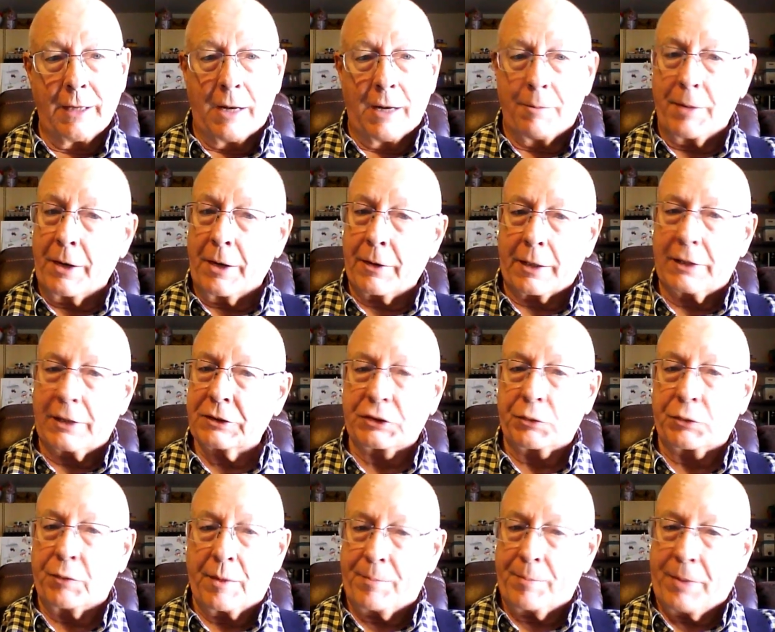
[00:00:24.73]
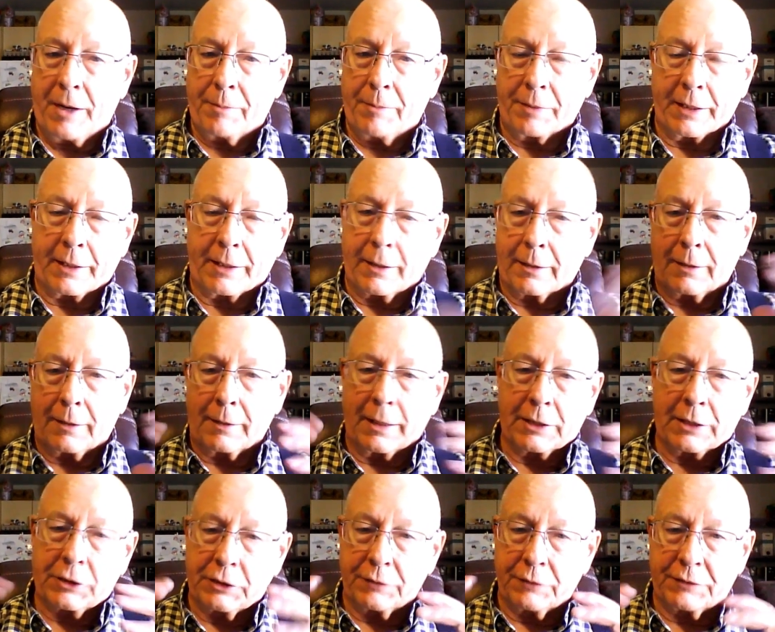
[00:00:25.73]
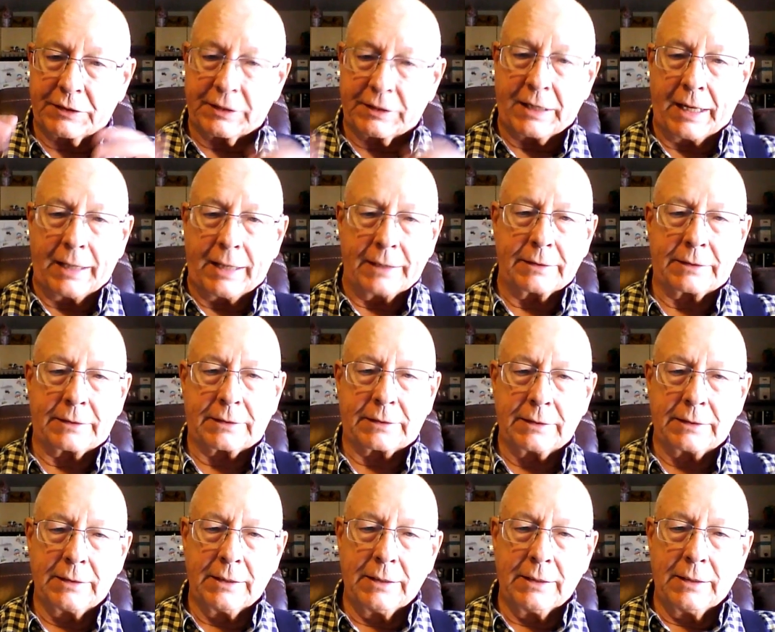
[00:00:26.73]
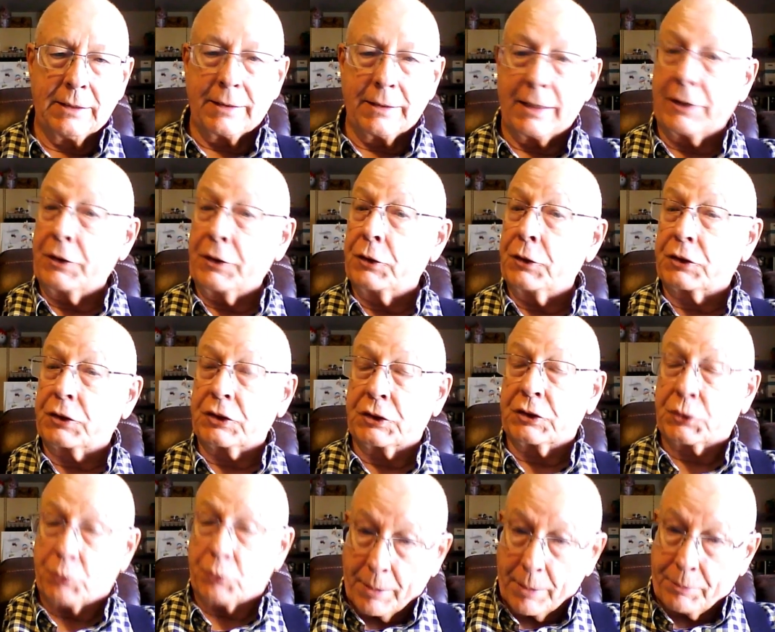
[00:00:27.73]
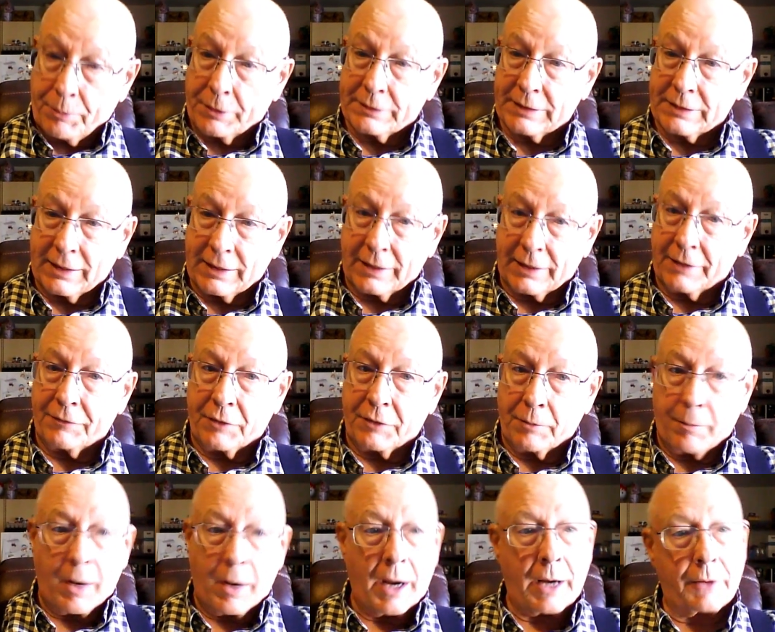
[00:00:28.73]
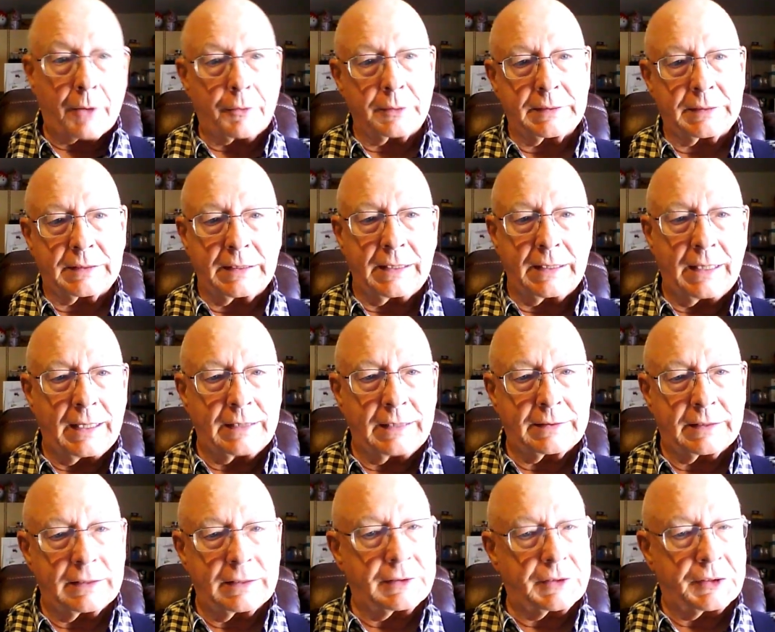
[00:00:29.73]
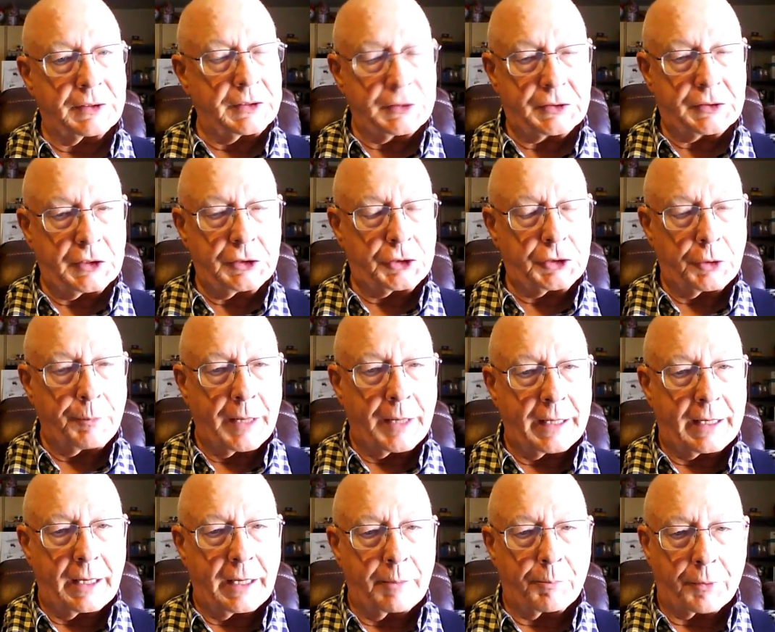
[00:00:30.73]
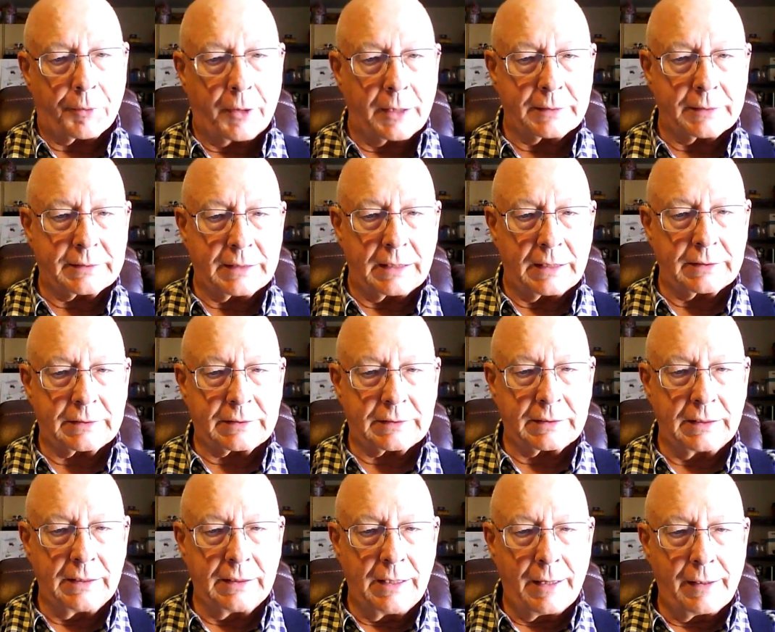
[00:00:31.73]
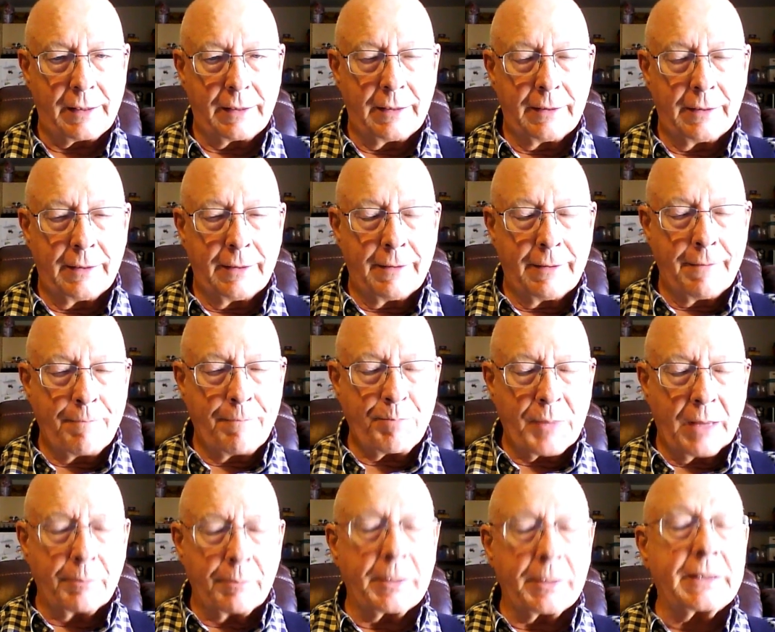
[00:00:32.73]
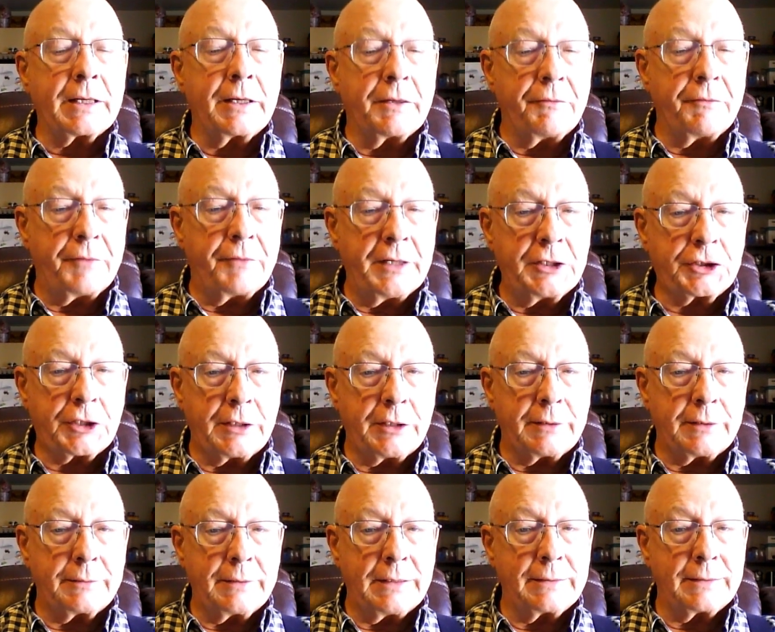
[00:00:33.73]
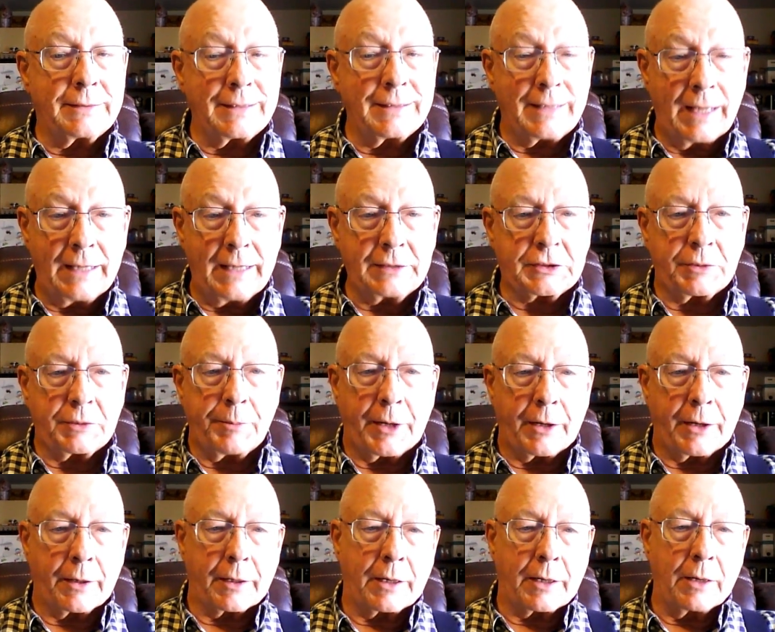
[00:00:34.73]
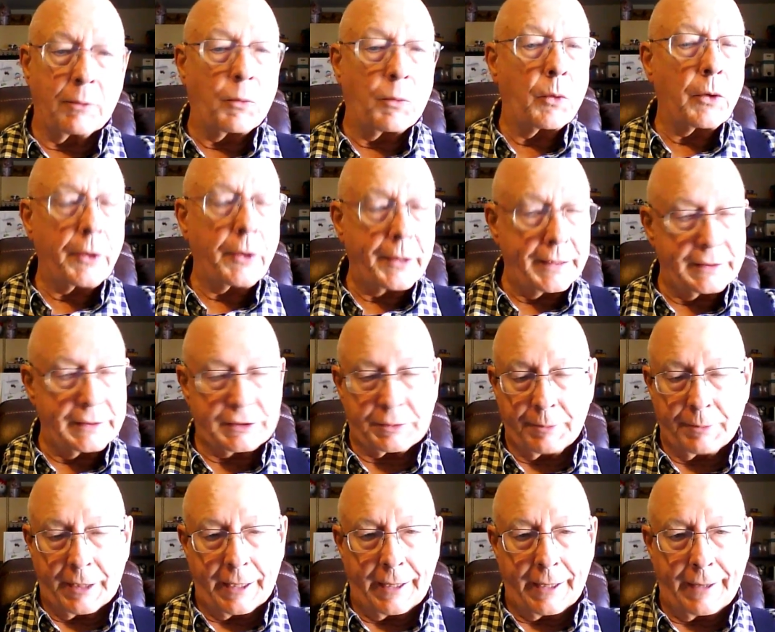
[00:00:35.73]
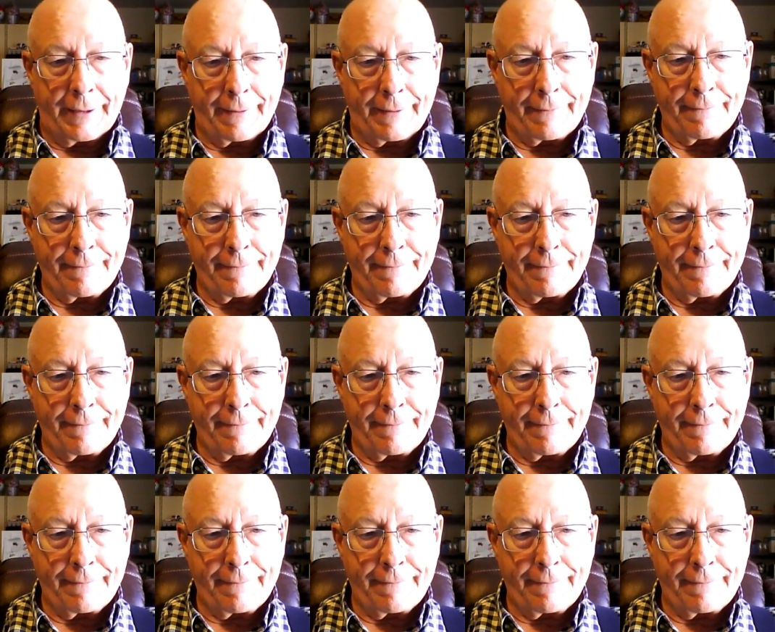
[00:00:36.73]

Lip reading: America's a republic, a collection of states that uses representative democracy as its decision making process. But the division in today's America worries me.